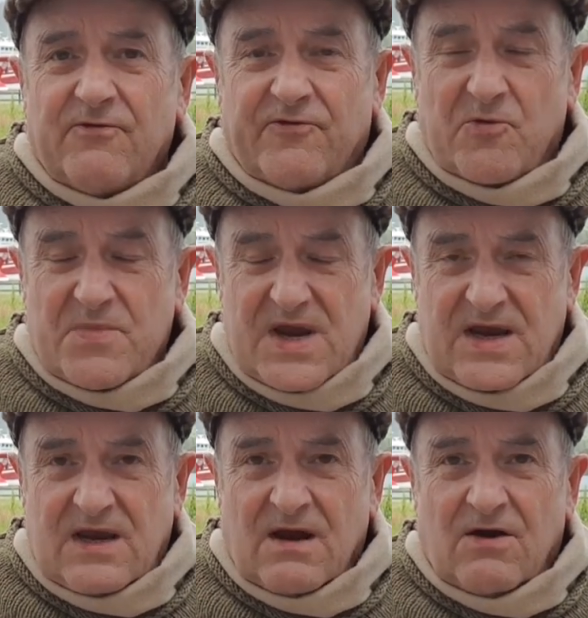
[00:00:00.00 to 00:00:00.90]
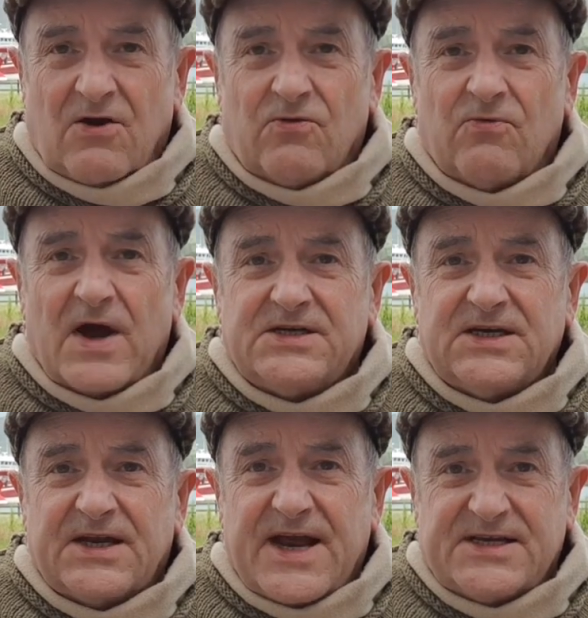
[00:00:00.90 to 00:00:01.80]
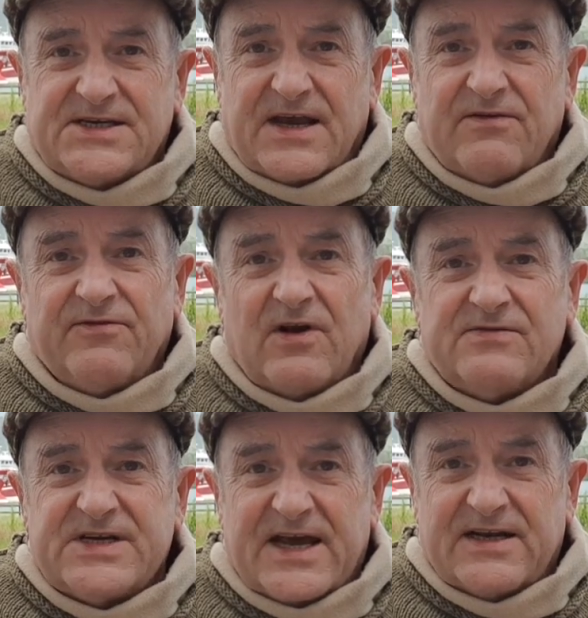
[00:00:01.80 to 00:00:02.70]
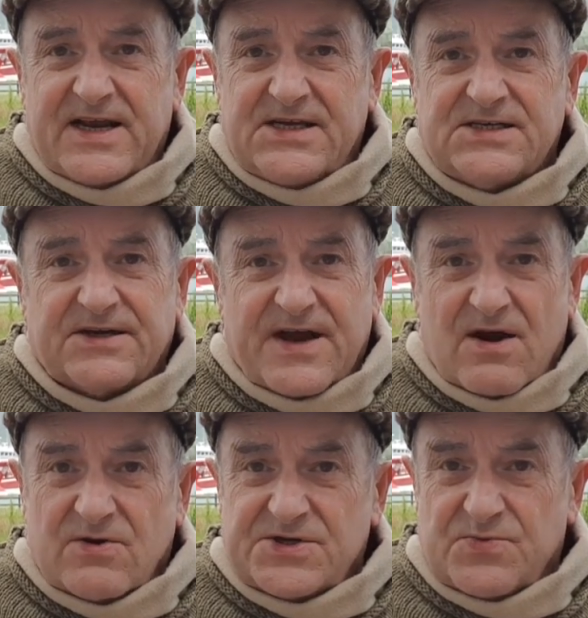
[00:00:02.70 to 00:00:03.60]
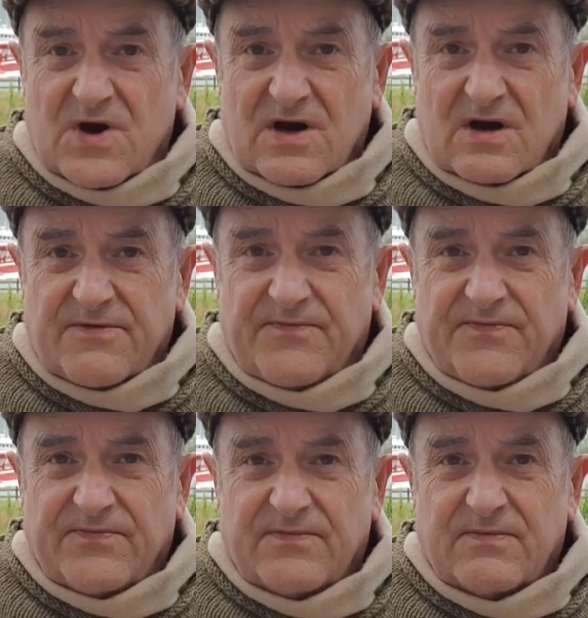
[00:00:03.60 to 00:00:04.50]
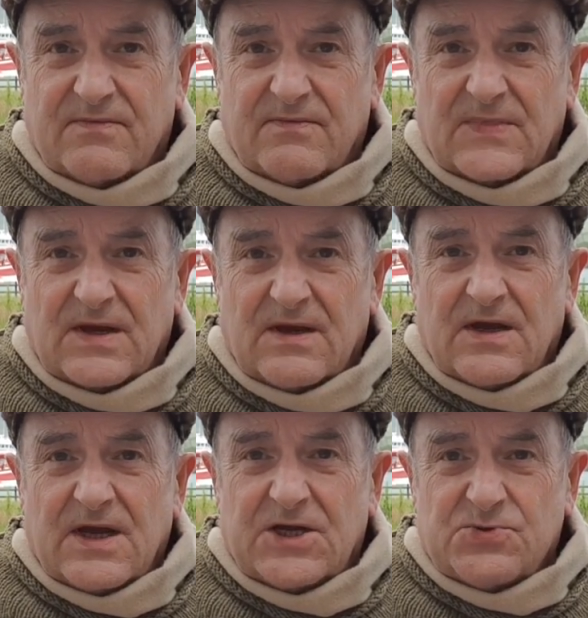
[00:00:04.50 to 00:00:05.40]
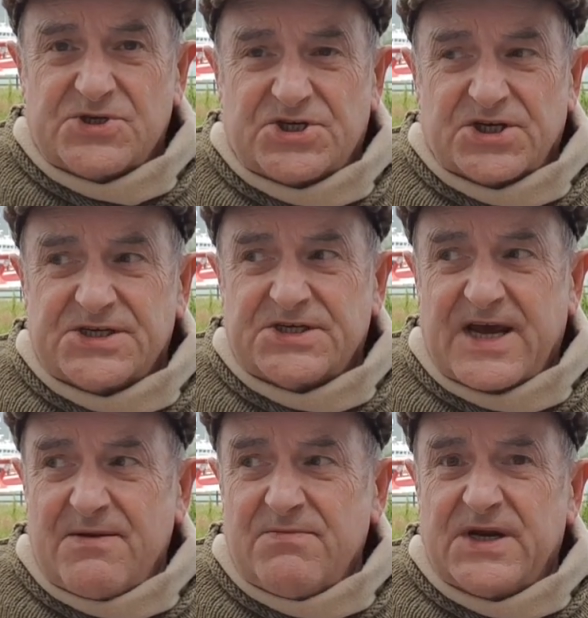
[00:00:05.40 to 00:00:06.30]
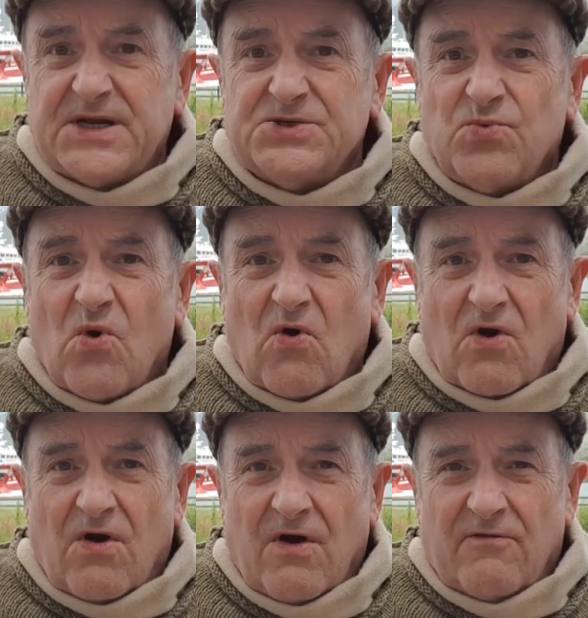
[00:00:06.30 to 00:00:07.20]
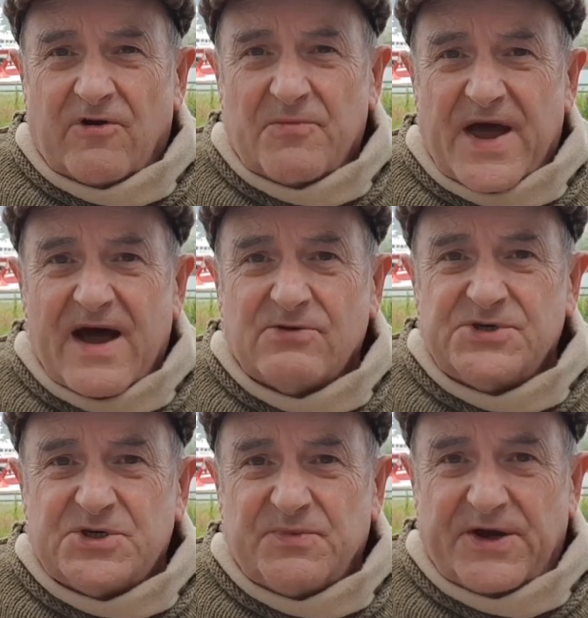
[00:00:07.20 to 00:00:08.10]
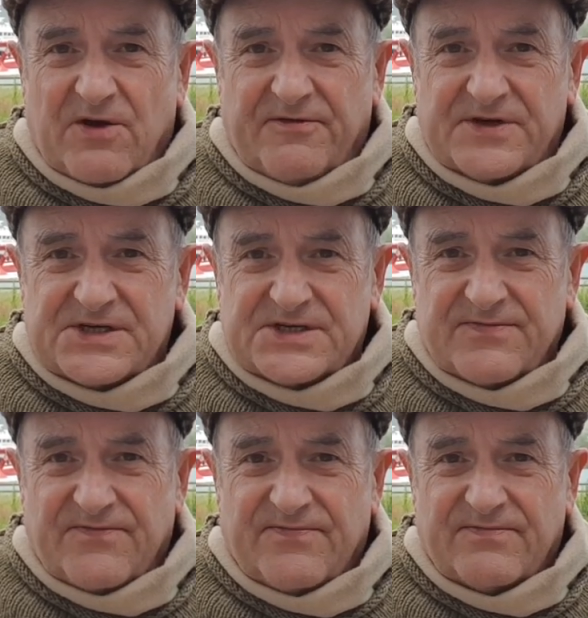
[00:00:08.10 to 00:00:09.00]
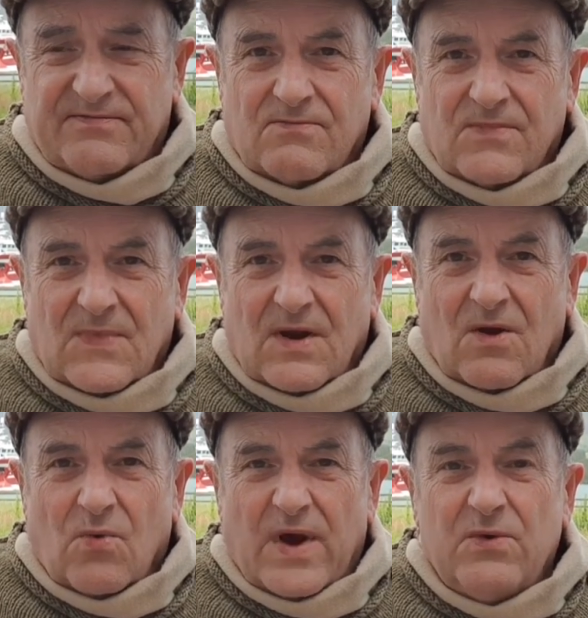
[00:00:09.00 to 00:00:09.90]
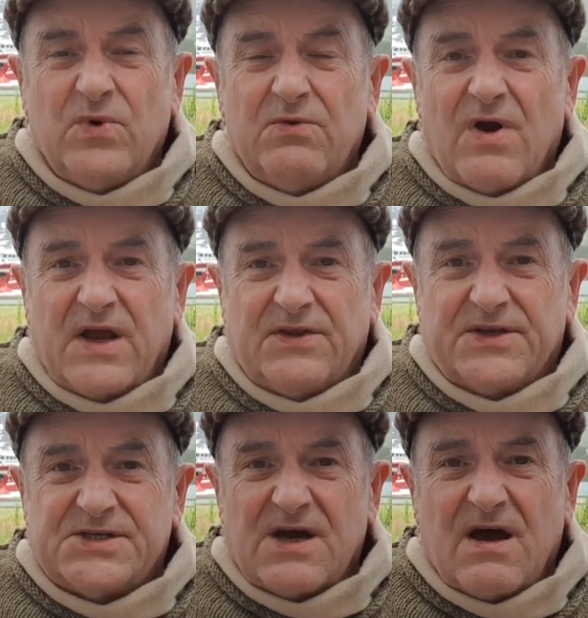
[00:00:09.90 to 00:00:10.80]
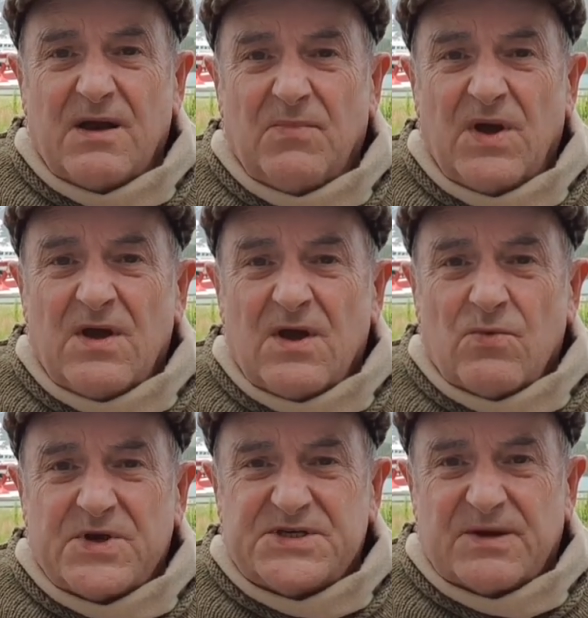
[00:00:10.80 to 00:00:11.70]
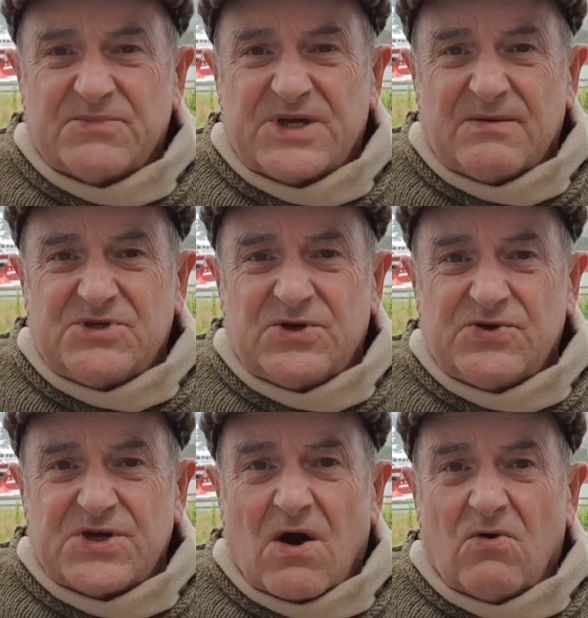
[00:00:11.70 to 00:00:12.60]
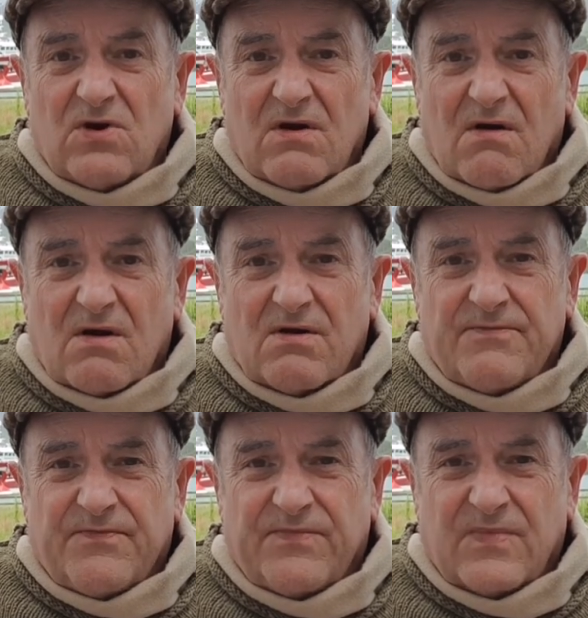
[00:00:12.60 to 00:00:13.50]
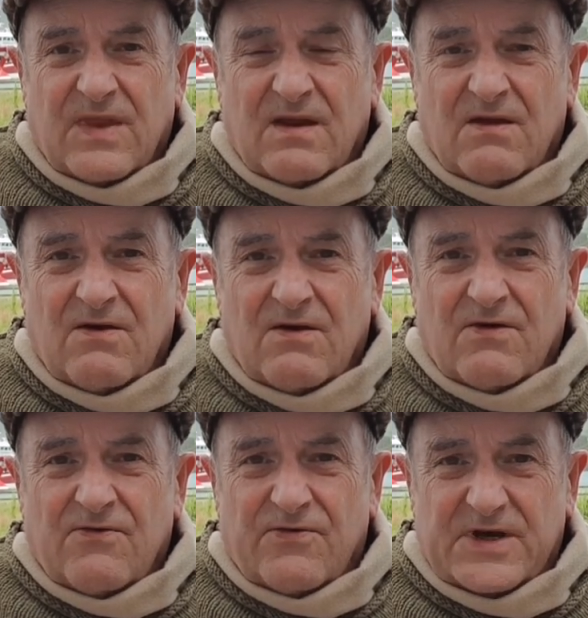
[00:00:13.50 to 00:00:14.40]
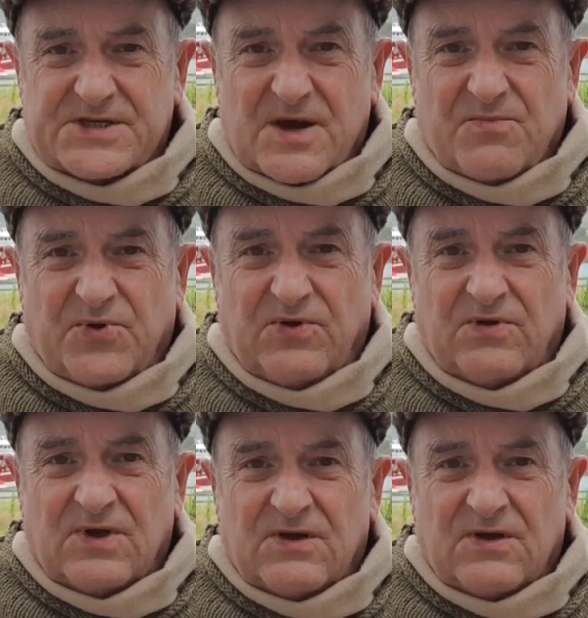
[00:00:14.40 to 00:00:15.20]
For me, writing an essay involves at least an hour's work. It was just 10 minutes walk from the house to my office. When we write the time, we sometimes use o'clock. For example,